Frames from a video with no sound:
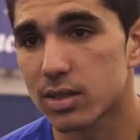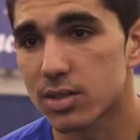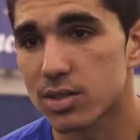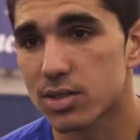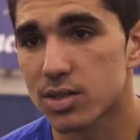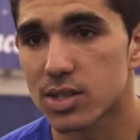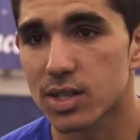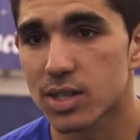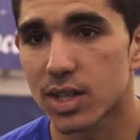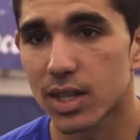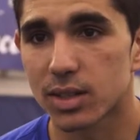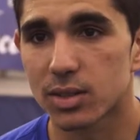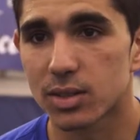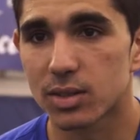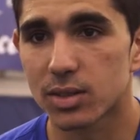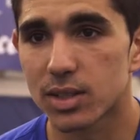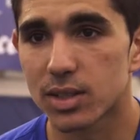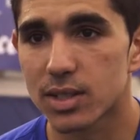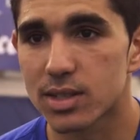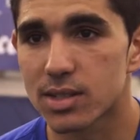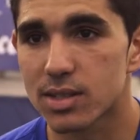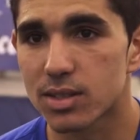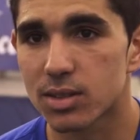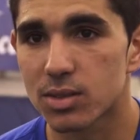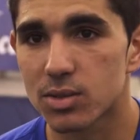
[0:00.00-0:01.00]
I just like to
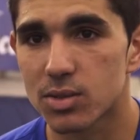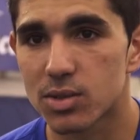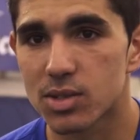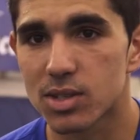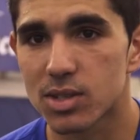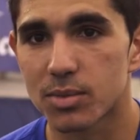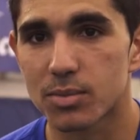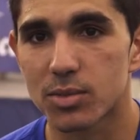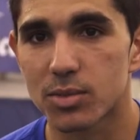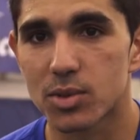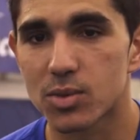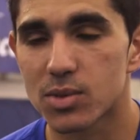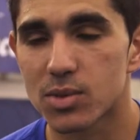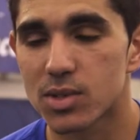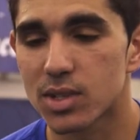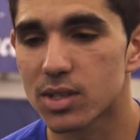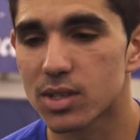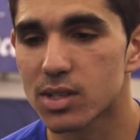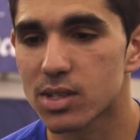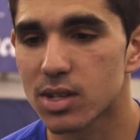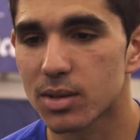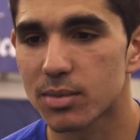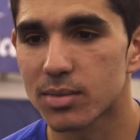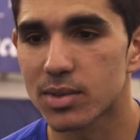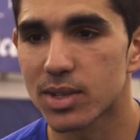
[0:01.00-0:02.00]
listen to some music
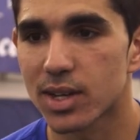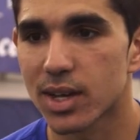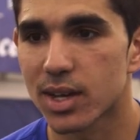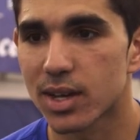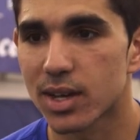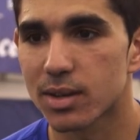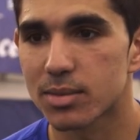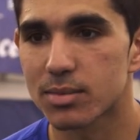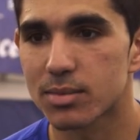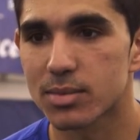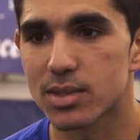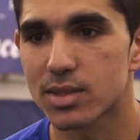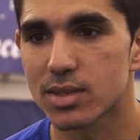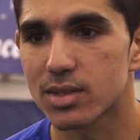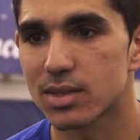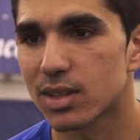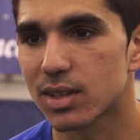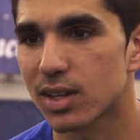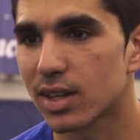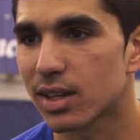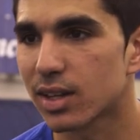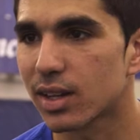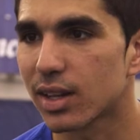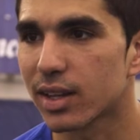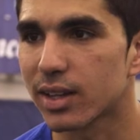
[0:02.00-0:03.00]
sometimes,
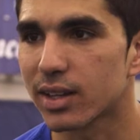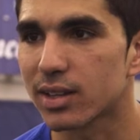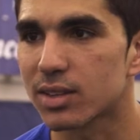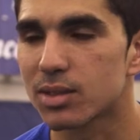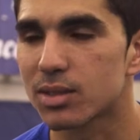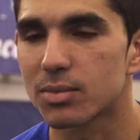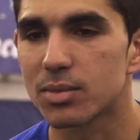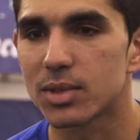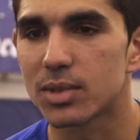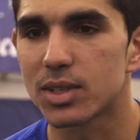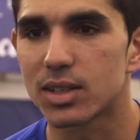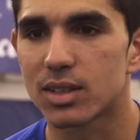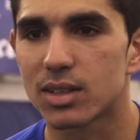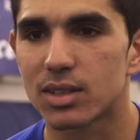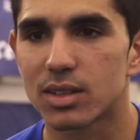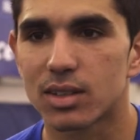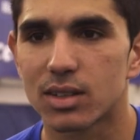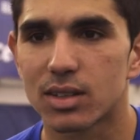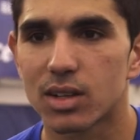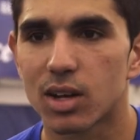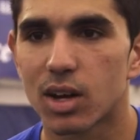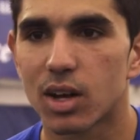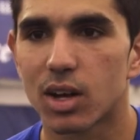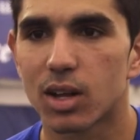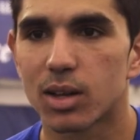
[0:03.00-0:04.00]
like it to be
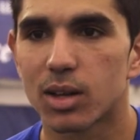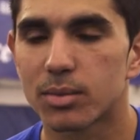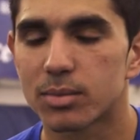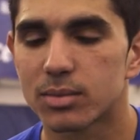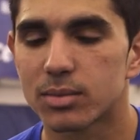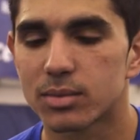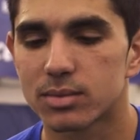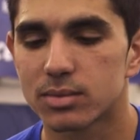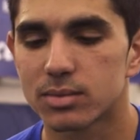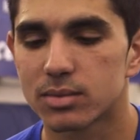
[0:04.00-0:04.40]
calm,